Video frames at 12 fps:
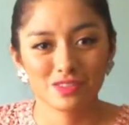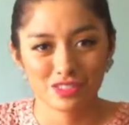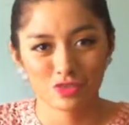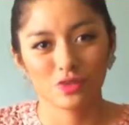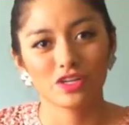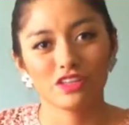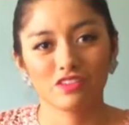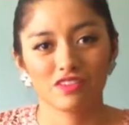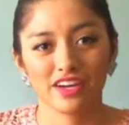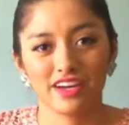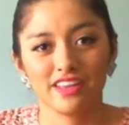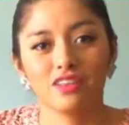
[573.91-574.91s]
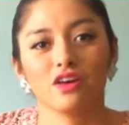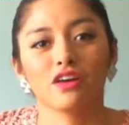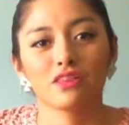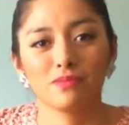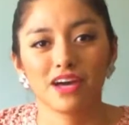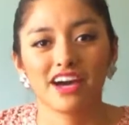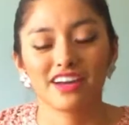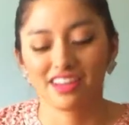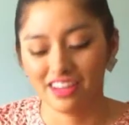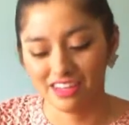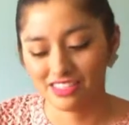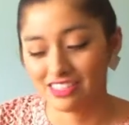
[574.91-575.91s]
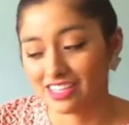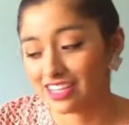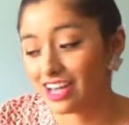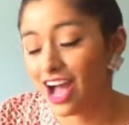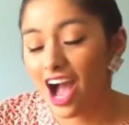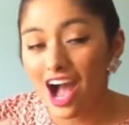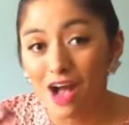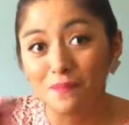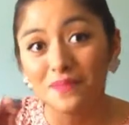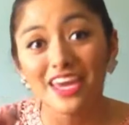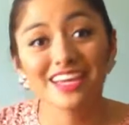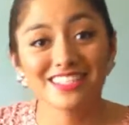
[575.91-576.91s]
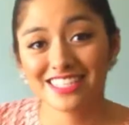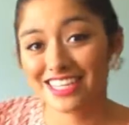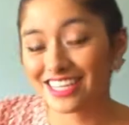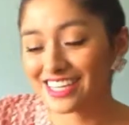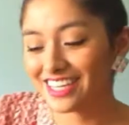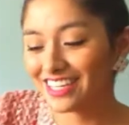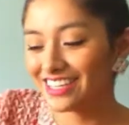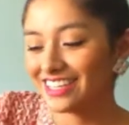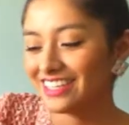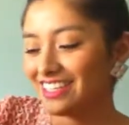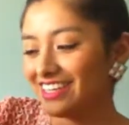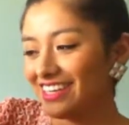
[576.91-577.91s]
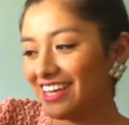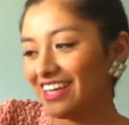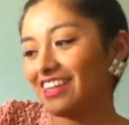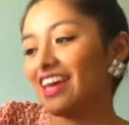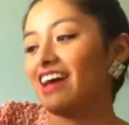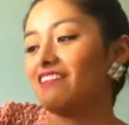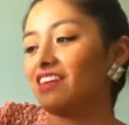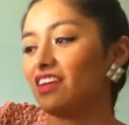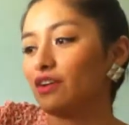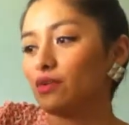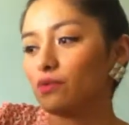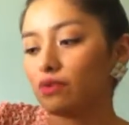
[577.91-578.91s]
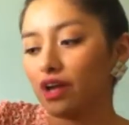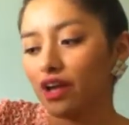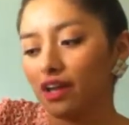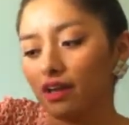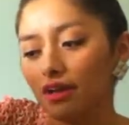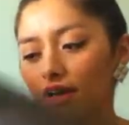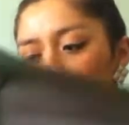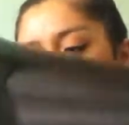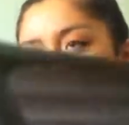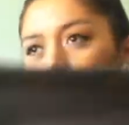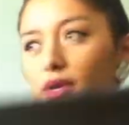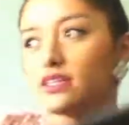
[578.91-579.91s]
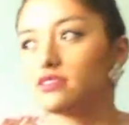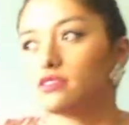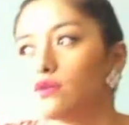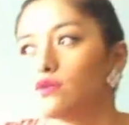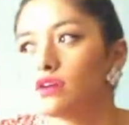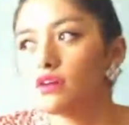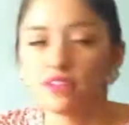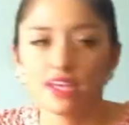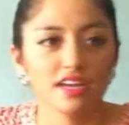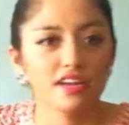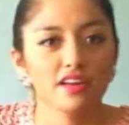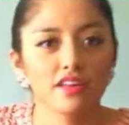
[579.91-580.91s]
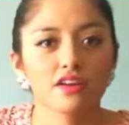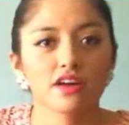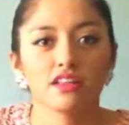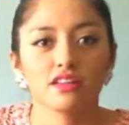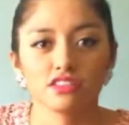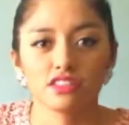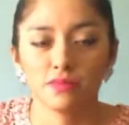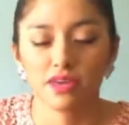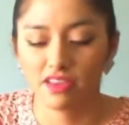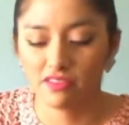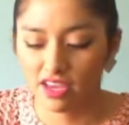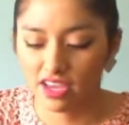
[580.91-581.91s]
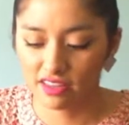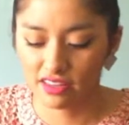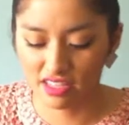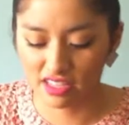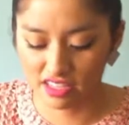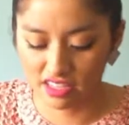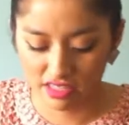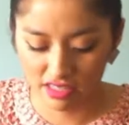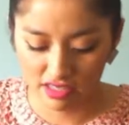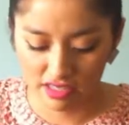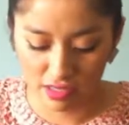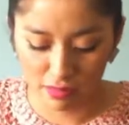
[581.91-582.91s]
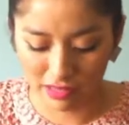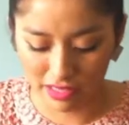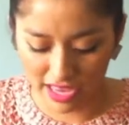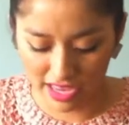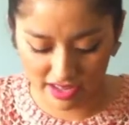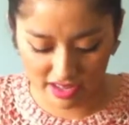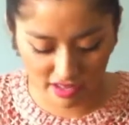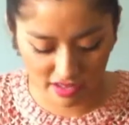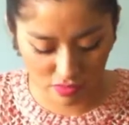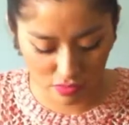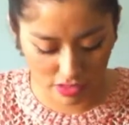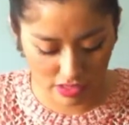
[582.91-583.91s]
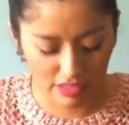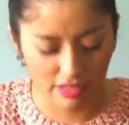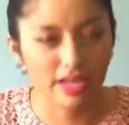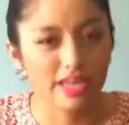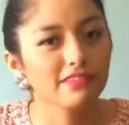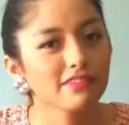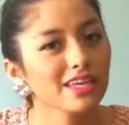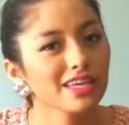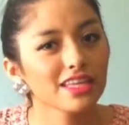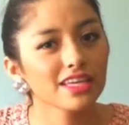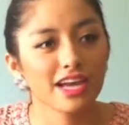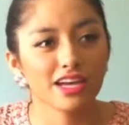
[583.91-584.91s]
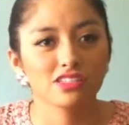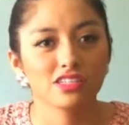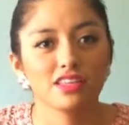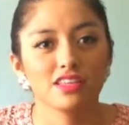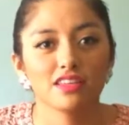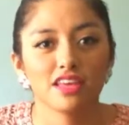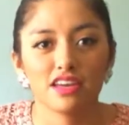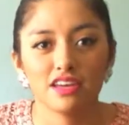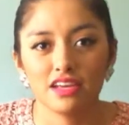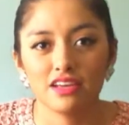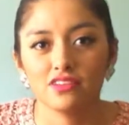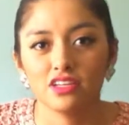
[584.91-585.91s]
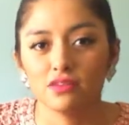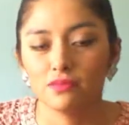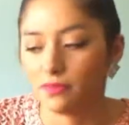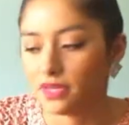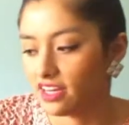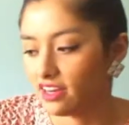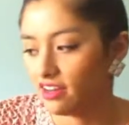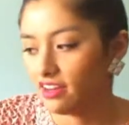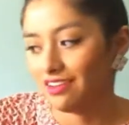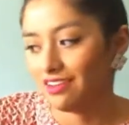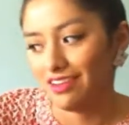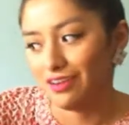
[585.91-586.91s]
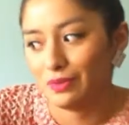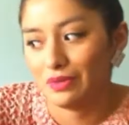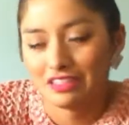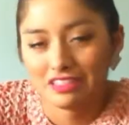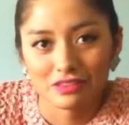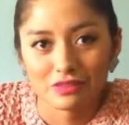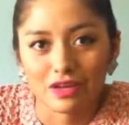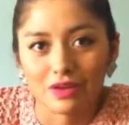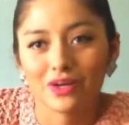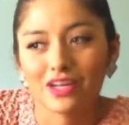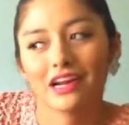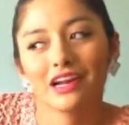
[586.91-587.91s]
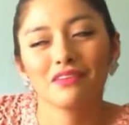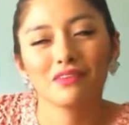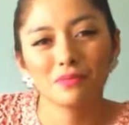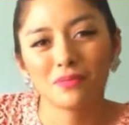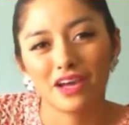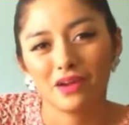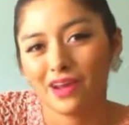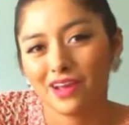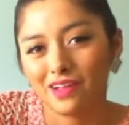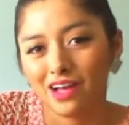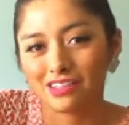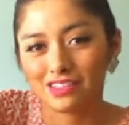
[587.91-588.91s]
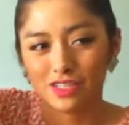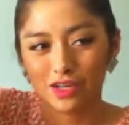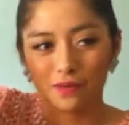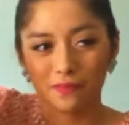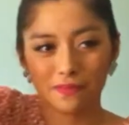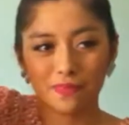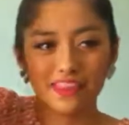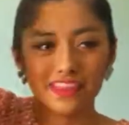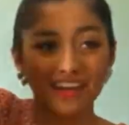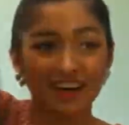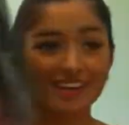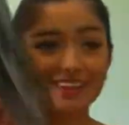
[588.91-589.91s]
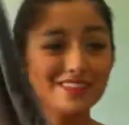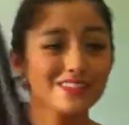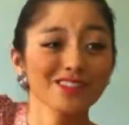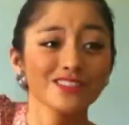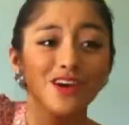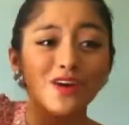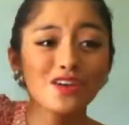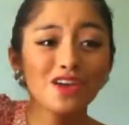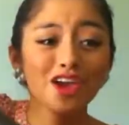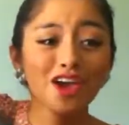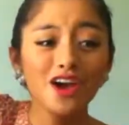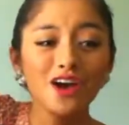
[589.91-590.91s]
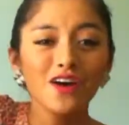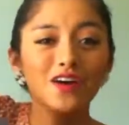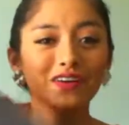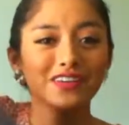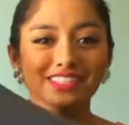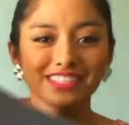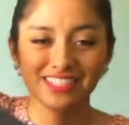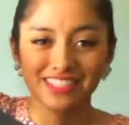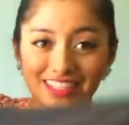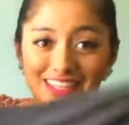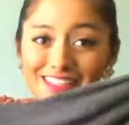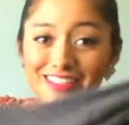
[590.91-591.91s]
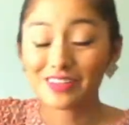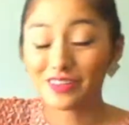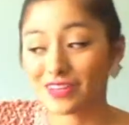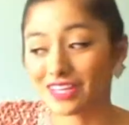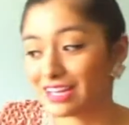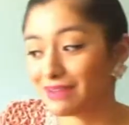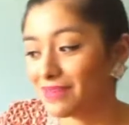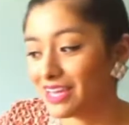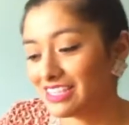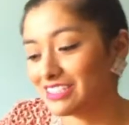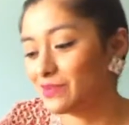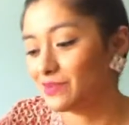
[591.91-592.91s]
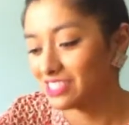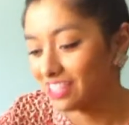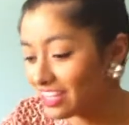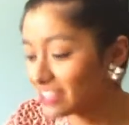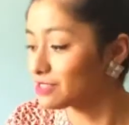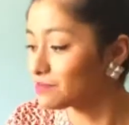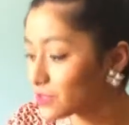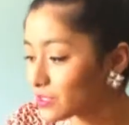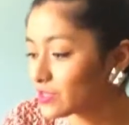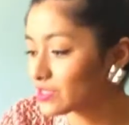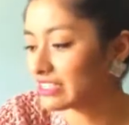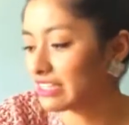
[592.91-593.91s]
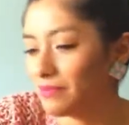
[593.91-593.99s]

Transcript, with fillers: So it's short in the front and long in the back, and it's like amazing. And they have it in gray. Um, I don't know if they had any other colors. They may have had like a black or navy, I think. Actually, I think they had navy, but I really like the gray one. And I never buy gray a lot, so yeah, this is so cute. This is going to look like amazing with ties and boots.